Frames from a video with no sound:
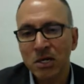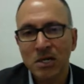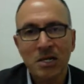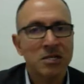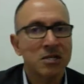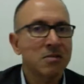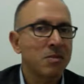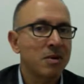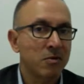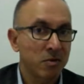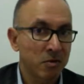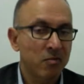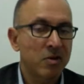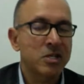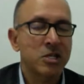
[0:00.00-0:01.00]
It doesn't
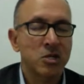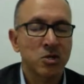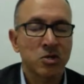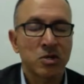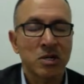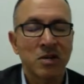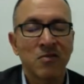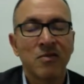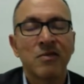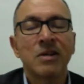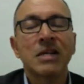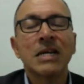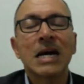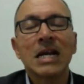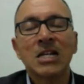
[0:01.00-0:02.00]
in Western Australia,
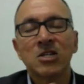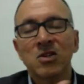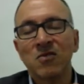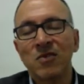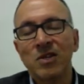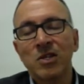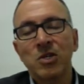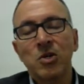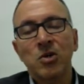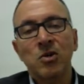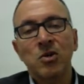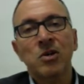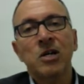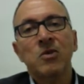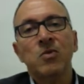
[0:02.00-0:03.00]
regardless of whether you're a
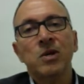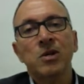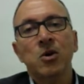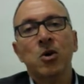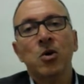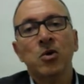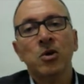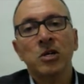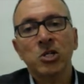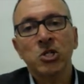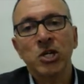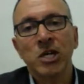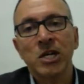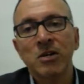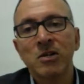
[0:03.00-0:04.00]
graduate or a
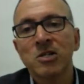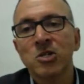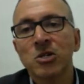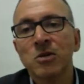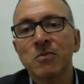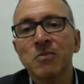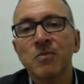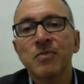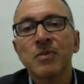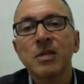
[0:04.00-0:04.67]
general stream,